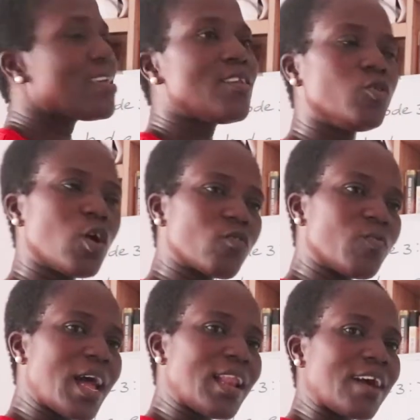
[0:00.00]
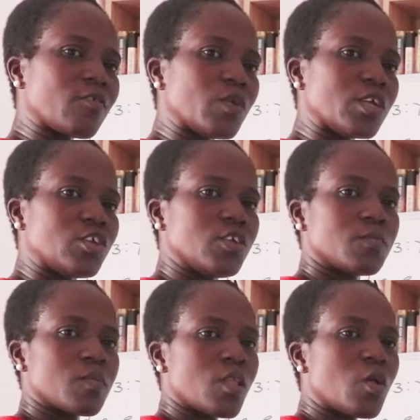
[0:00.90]
in Yoruba language,
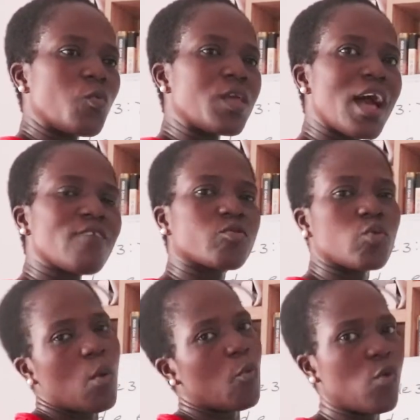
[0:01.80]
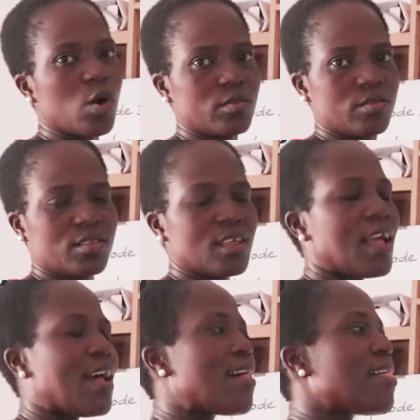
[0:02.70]
we have some words
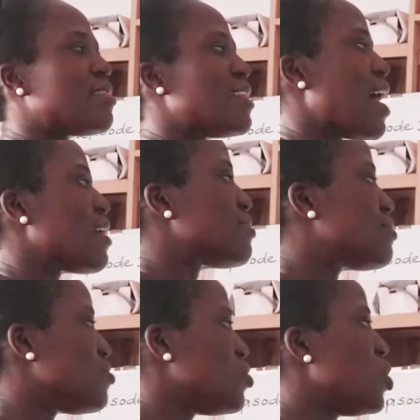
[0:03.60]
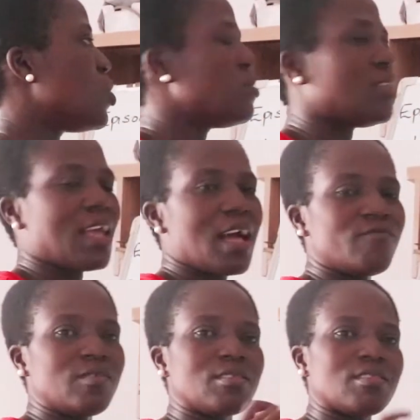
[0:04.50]
that, you know, they
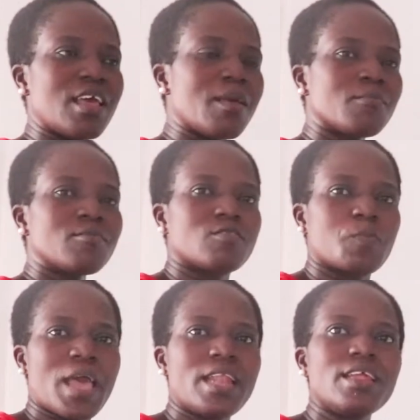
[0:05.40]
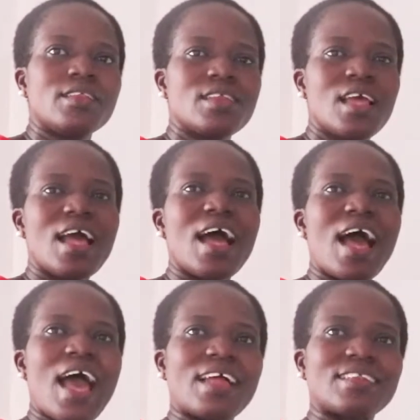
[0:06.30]
have the same spelling
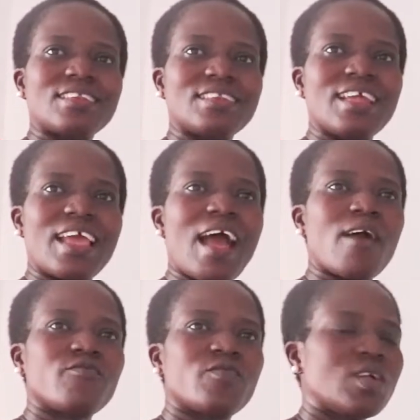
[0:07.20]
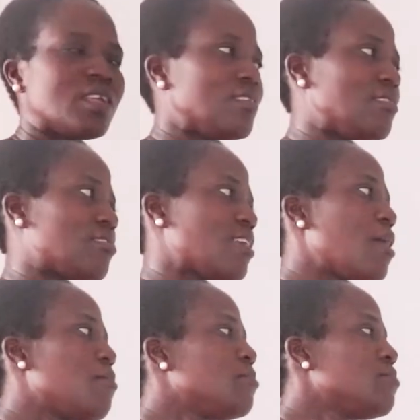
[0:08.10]
and they have the
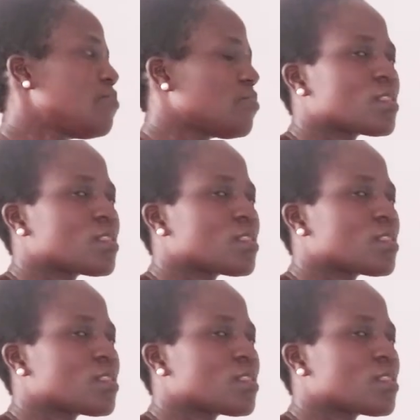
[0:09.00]
same